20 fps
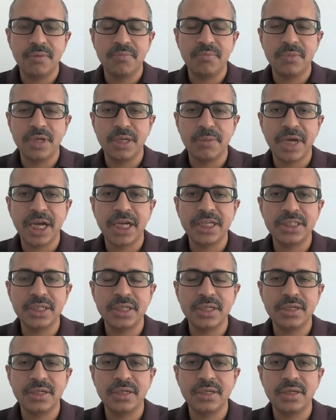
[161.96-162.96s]

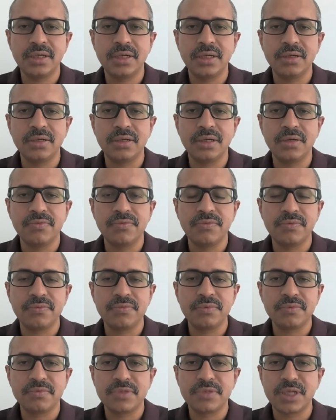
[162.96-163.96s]
Imagine
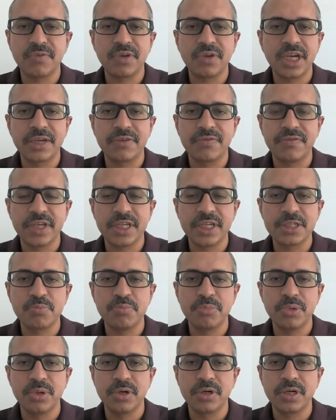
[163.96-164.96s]
someone like
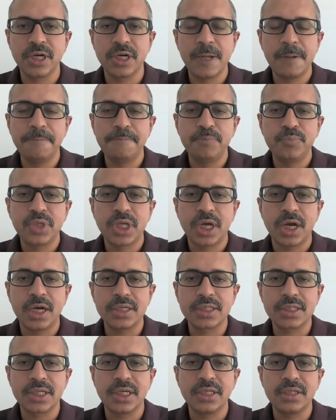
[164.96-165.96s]
Facebook
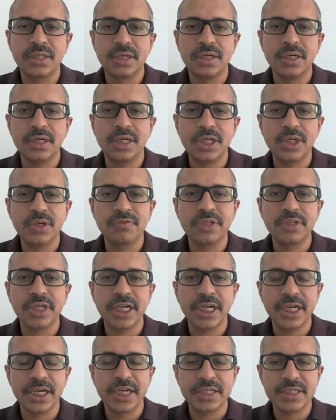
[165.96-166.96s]
asking 30 of
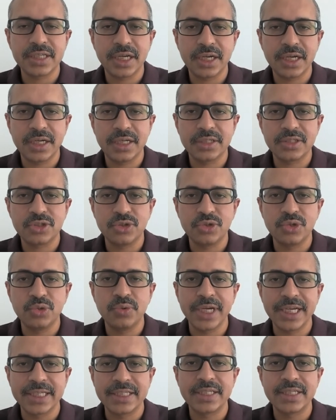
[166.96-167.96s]
their data scientists to
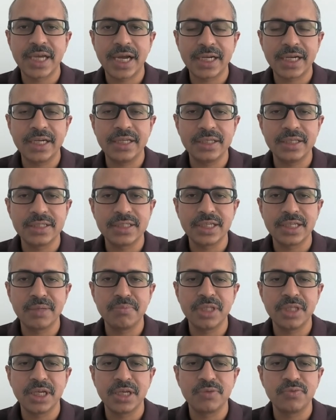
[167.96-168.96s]
do exactly the
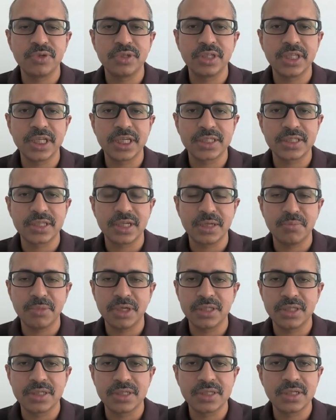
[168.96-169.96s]
same thing for the next 3 months.